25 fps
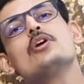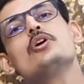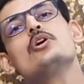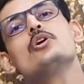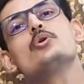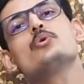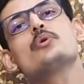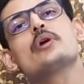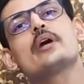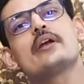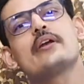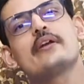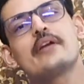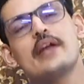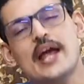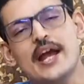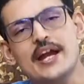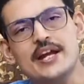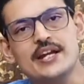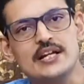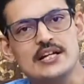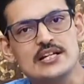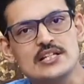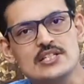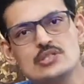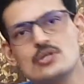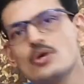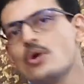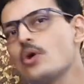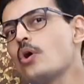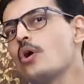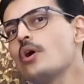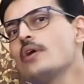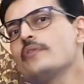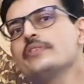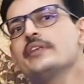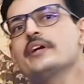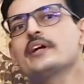you can write us
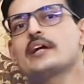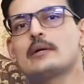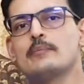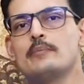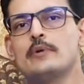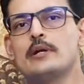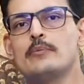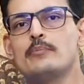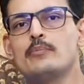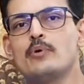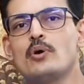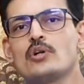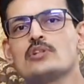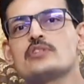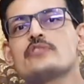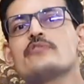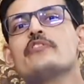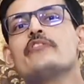on the comment box.